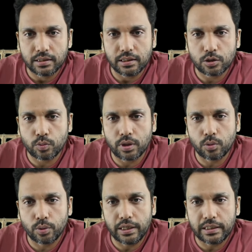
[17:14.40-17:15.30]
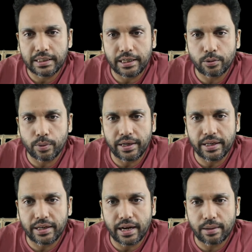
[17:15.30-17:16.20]
this one only say
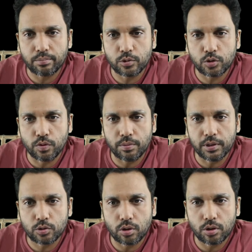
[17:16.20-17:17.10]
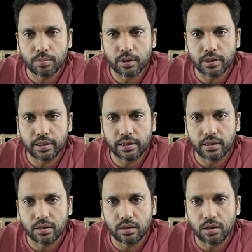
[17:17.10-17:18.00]
20 grams will be soluble
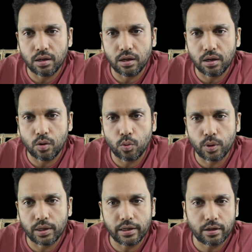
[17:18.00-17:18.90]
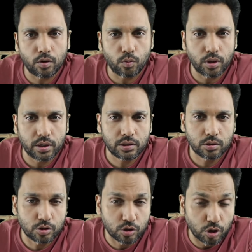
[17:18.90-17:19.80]
in 1 liter of water.
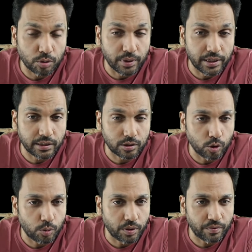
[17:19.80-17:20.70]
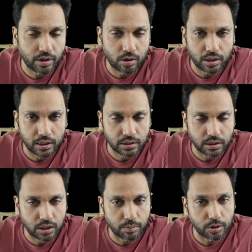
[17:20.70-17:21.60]
So the solubility is low, but we are not
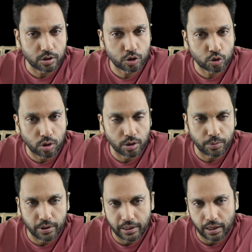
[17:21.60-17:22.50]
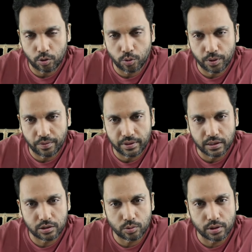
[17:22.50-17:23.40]
concerned about the solubility. I hope you have
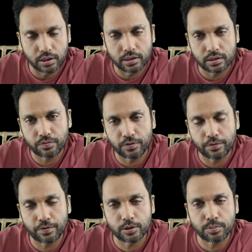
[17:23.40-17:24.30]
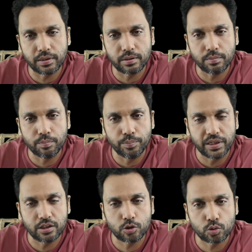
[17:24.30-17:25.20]
understood the difference between
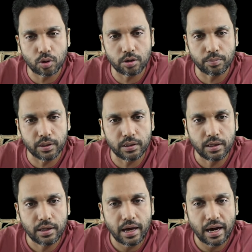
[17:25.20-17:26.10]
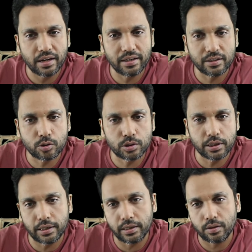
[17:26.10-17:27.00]
being soluble and
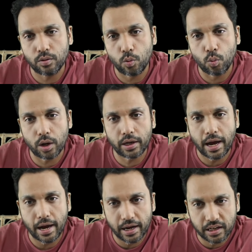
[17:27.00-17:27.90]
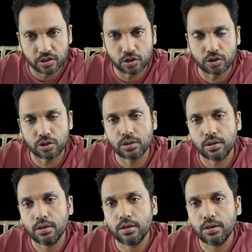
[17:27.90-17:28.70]
dissociating. What has